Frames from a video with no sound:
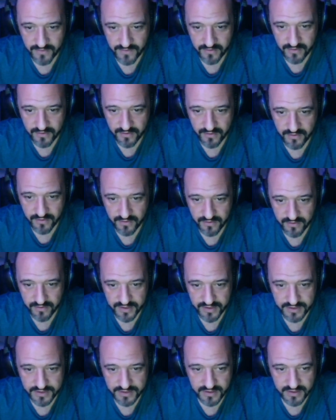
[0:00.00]
You hold
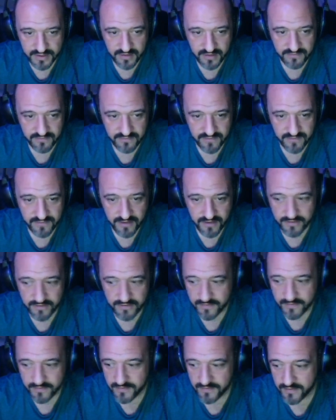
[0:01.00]
this, and they fire.
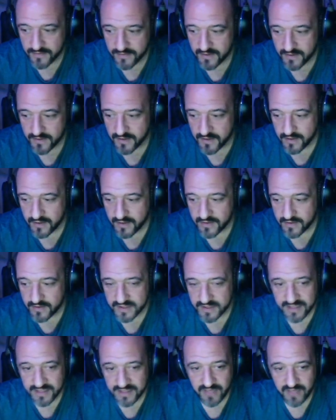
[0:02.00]

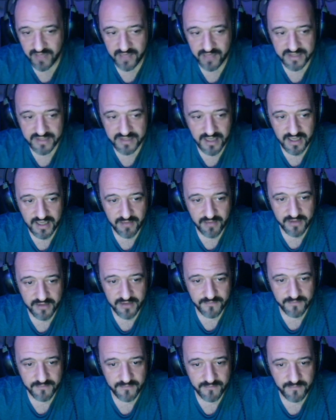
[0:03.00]
There's some enemies coming,
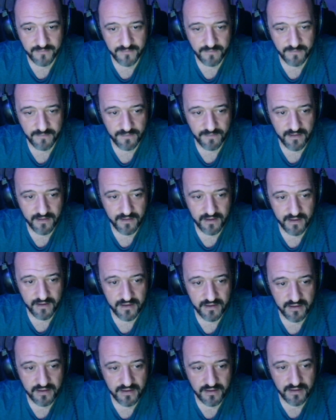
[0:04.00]

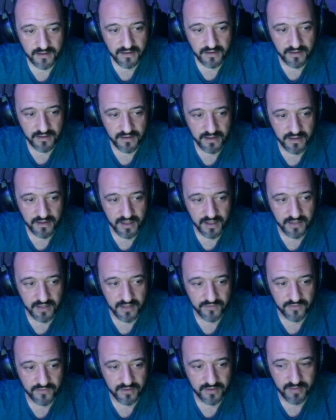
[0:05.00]
and
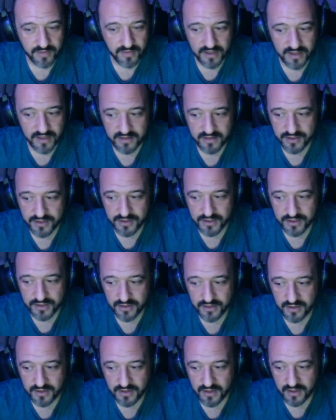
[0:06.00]
if you pay attention,
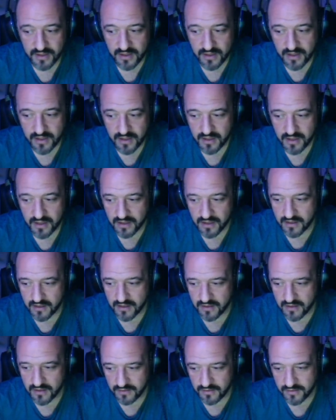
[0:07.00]

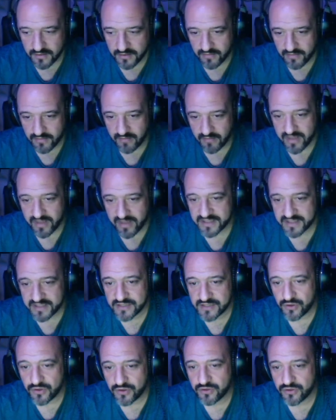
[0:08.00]
my base is
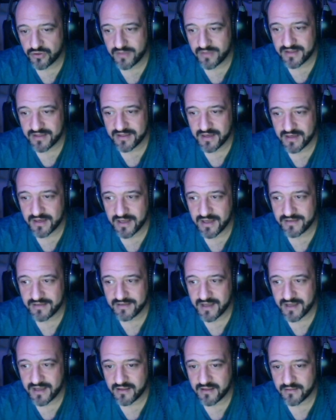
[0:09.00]
automatically
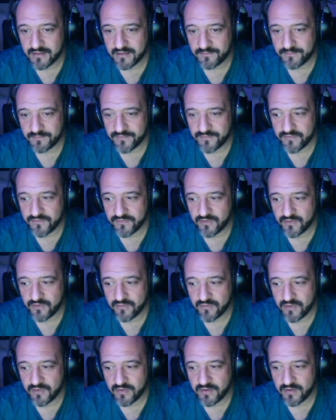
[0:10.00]
attacking them from